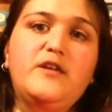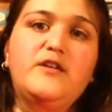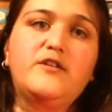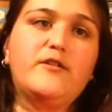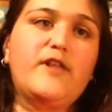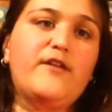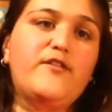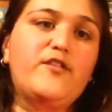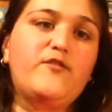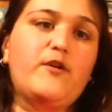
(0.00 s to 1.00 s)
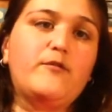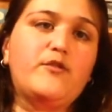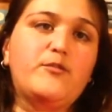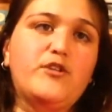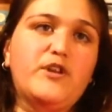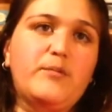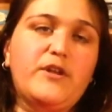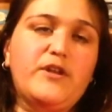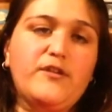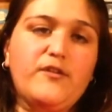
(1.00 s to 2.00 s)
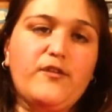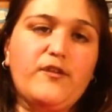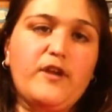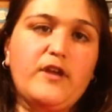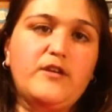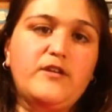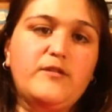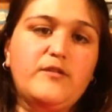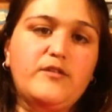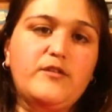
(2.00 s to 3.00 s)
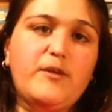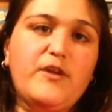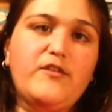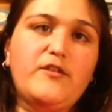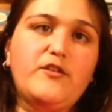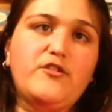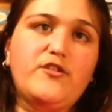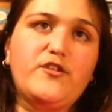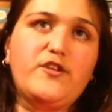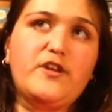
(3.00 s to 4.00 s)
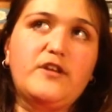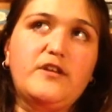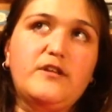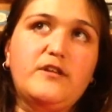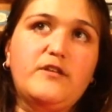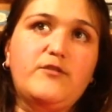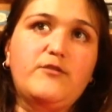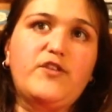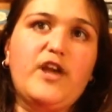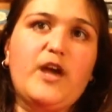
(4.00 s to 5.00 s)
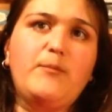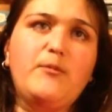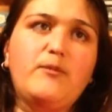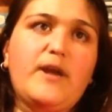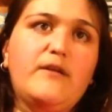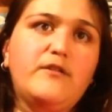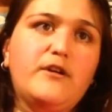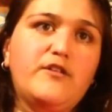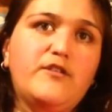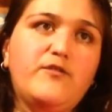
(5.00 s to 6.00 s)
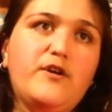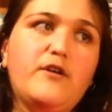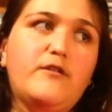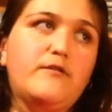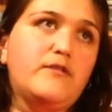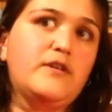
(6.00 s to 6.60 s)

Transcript: utilize the phone with more independence. And you basically just, if you tap around on the phone,